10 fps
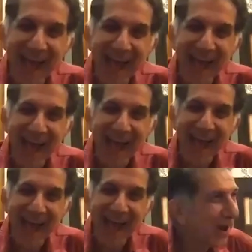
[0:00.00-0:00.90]
may i
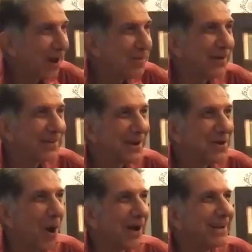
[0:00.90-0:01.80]
say that's almost a
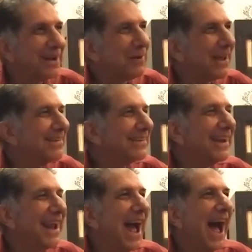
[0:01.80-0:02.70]
naughty
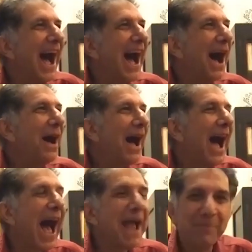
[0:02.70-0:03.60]
question uh,
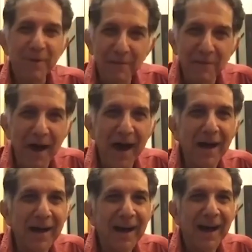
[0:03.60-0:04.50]
i prefer
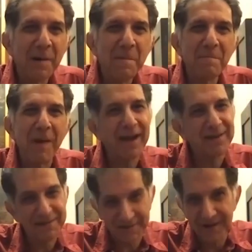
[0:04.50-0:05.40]

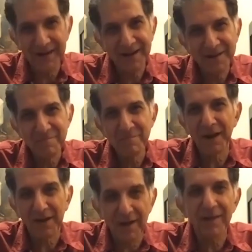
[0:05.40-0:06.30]
partition
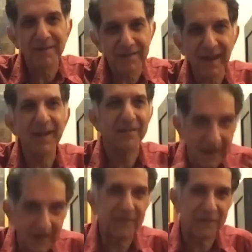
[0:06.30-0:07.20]
because it's
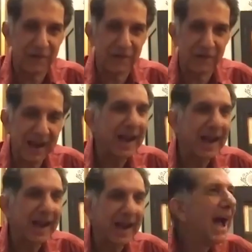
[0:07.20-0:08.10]

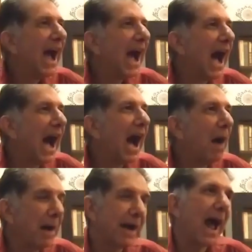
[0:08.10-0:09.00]
history uh, yeah.
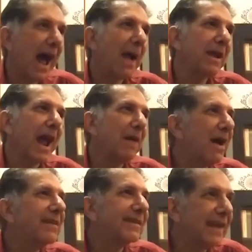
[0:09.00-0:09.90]
but i mean i
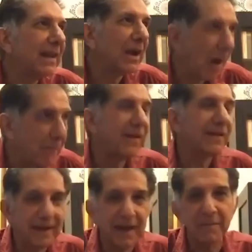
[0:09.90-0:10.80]
must say that
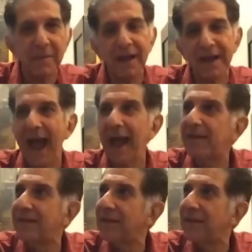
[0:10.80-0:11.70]
obviously my
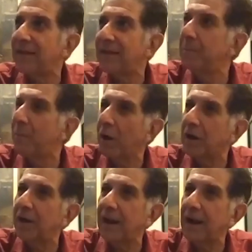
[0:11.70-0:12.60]
dad's more
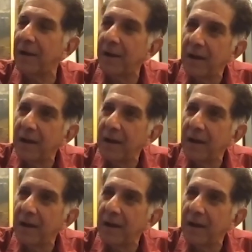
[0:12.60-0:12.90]
important and